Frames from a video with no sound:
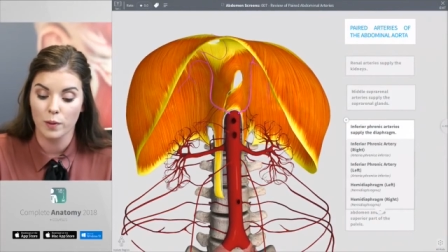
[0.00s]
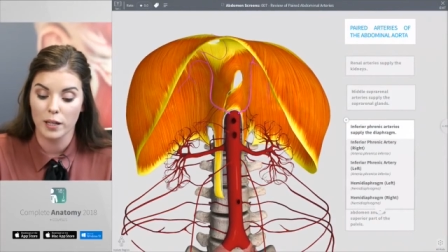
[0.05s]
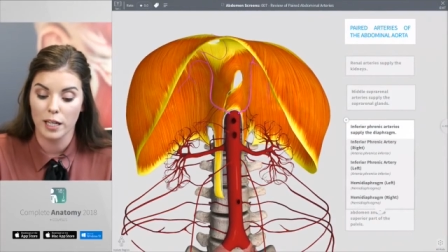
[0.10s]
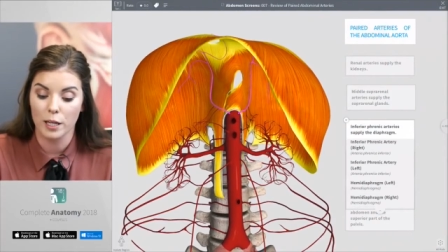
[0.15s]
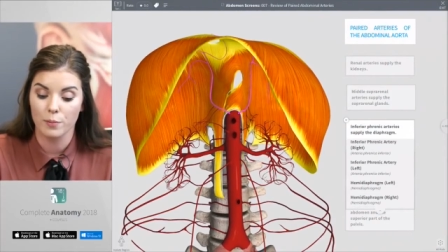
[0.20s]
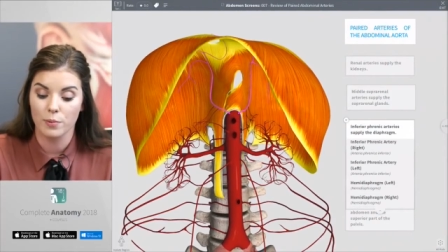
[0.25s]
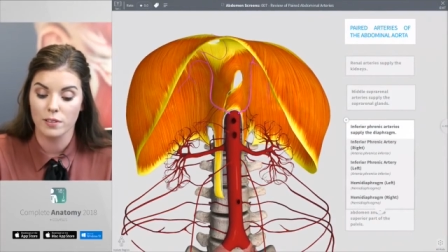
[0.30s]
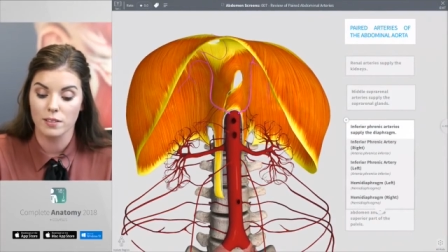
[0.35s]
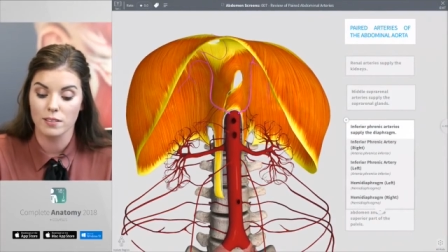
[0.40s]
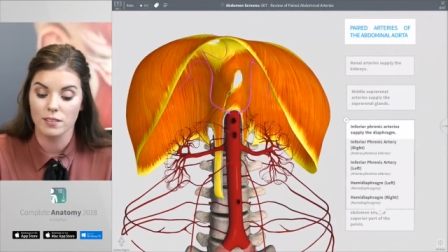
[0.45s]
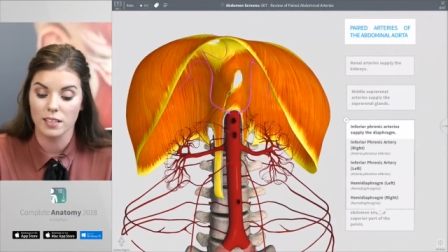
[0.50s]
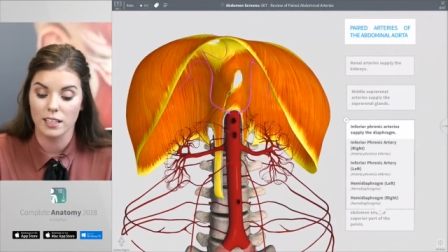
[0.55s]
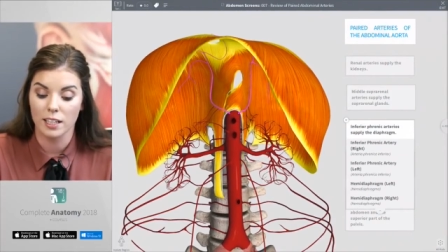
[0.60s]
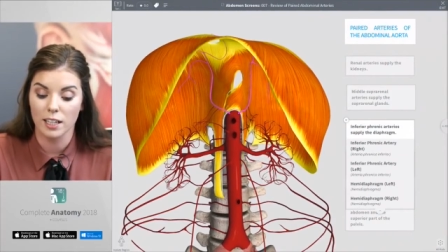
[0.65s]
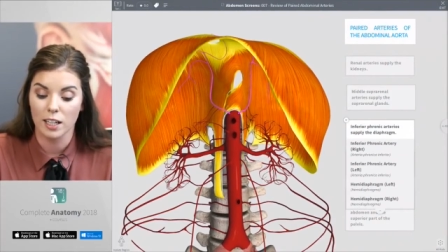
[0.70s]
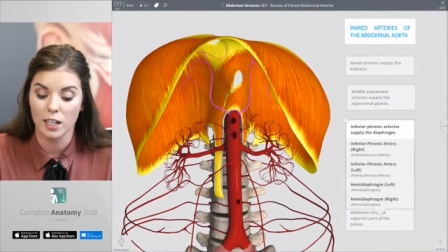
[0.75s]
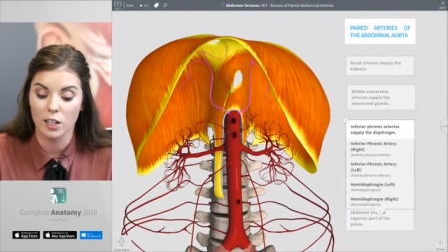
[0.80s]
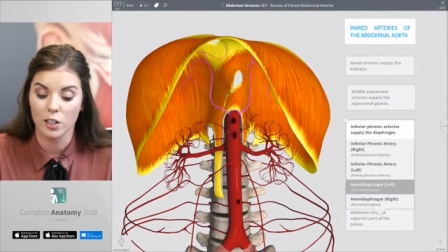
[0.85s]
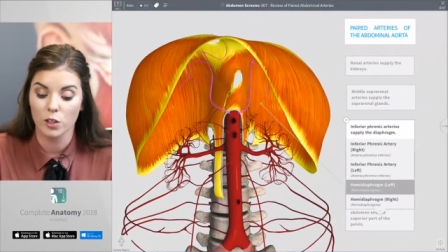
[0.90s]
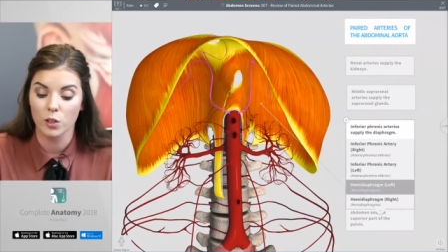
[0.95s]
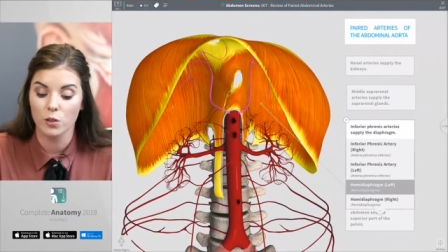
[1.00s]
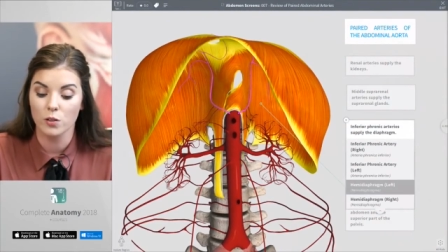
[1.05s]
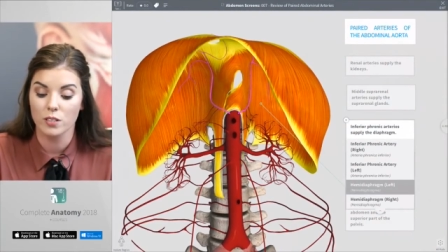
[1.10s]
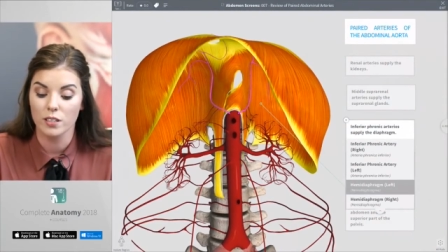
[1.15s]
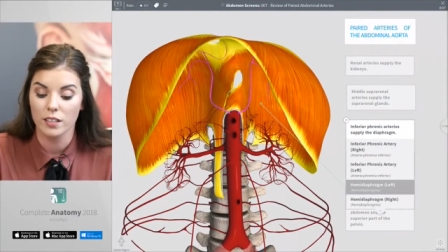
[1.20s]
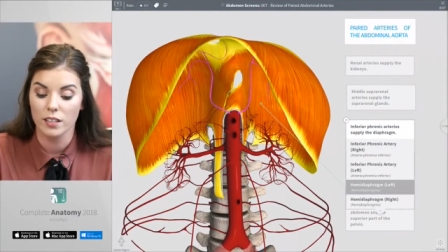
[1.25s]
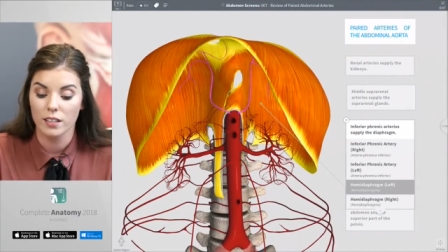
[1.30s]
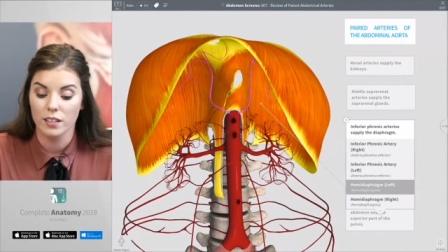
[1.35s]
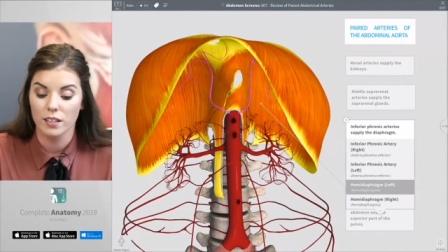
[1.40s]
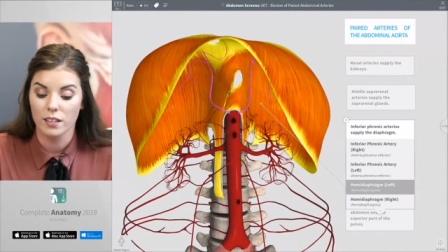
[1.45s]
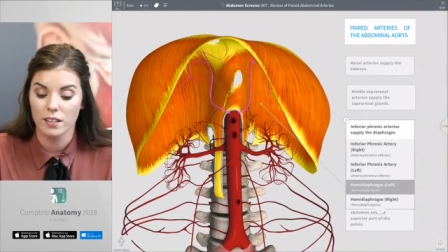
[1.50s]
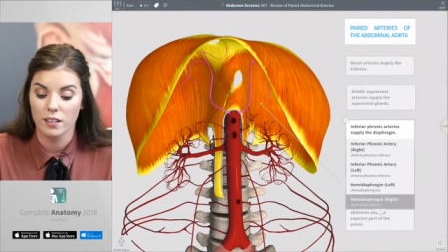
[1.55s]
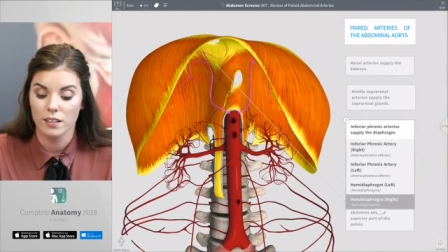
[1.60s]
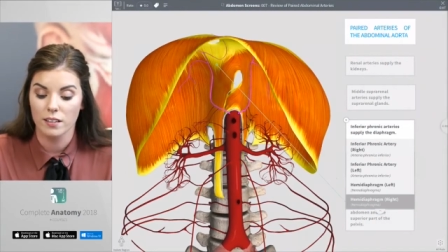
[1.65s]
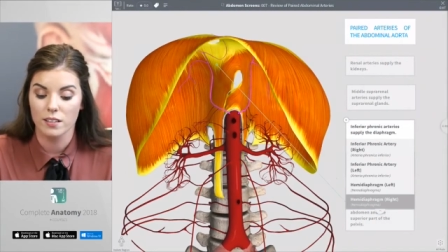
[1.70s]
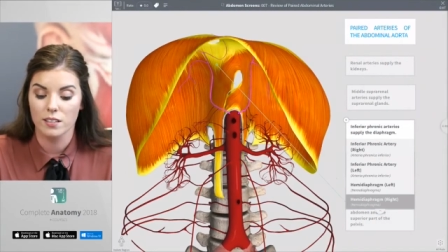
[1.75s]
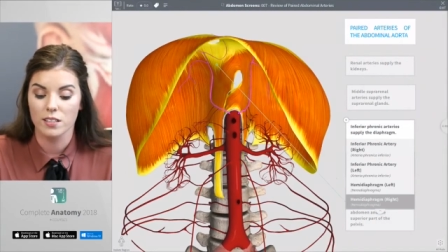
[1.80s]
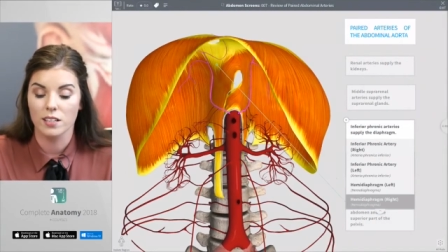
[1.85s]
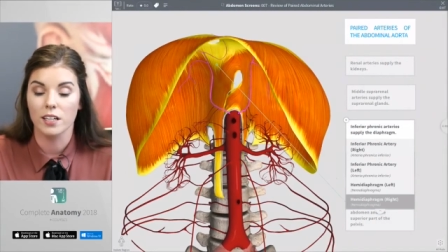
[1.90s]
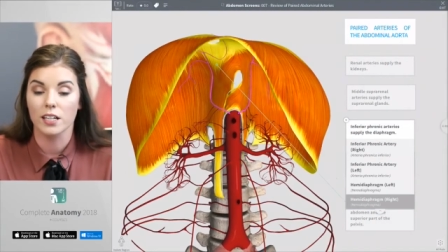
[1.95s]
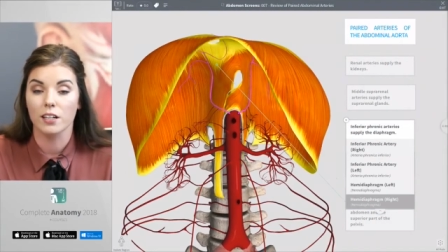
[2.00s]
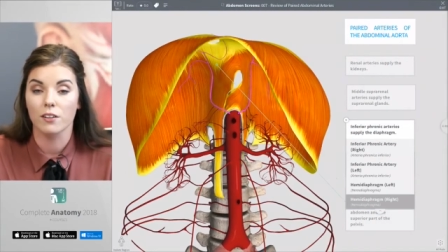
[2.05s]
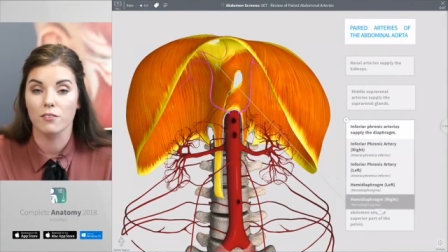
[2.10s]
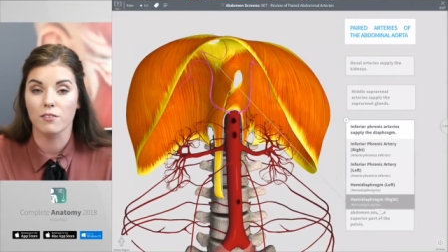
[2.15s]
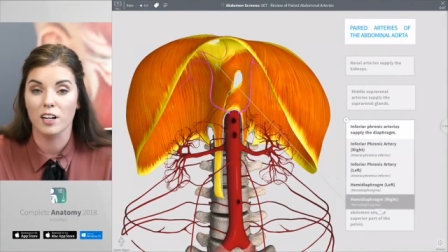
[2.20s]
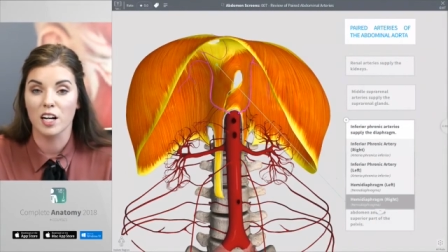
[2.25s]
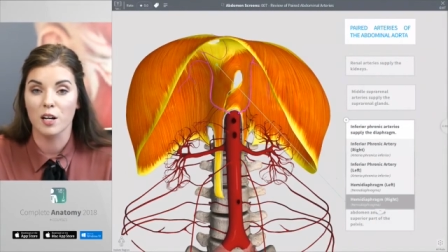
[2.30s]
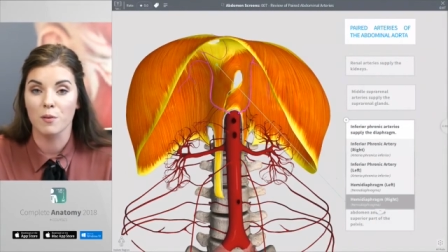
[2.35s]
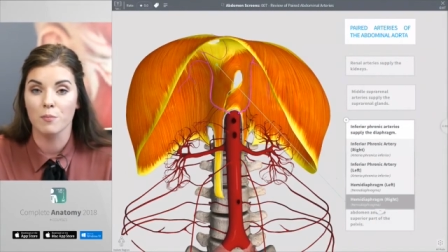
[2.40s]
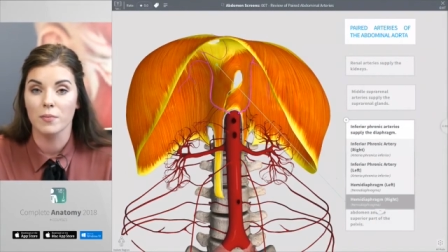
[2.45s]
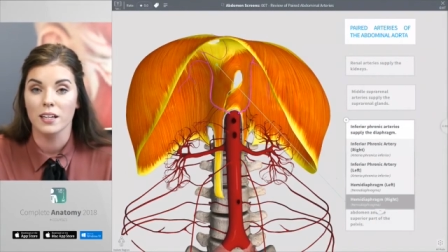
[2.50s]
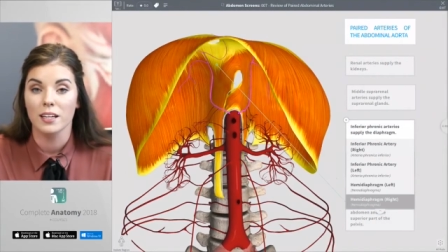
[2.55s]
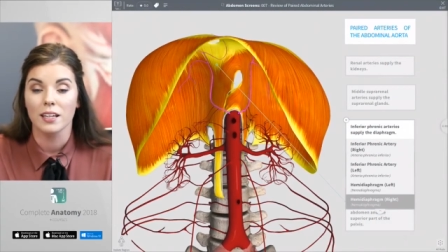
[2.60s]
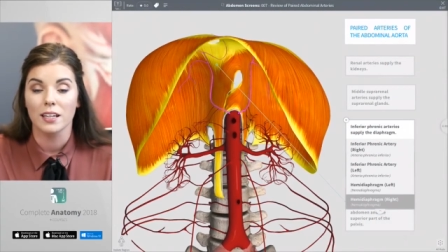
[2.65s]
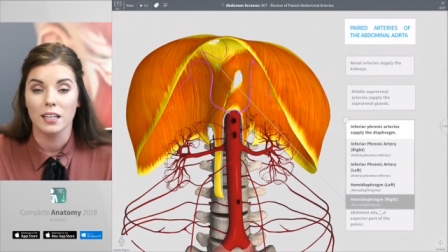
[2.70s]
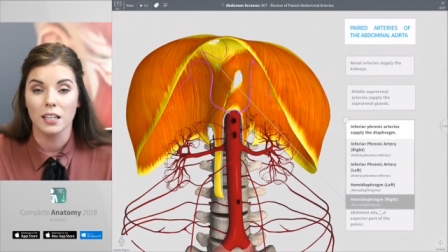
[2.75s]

labels include the diaphragm,